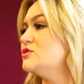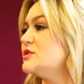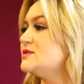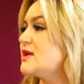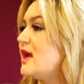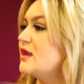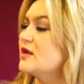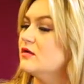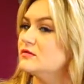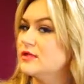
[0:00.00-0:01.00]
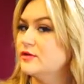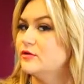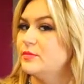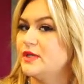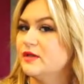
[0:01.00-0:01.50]
just adding a
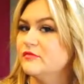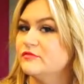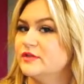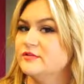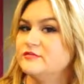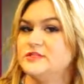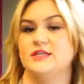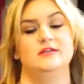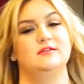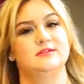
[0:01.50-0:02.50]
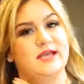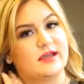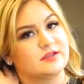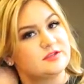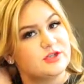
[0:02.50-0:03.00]
little bit of lived in
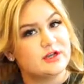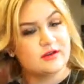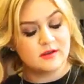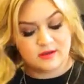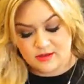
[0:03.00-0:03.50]
texture.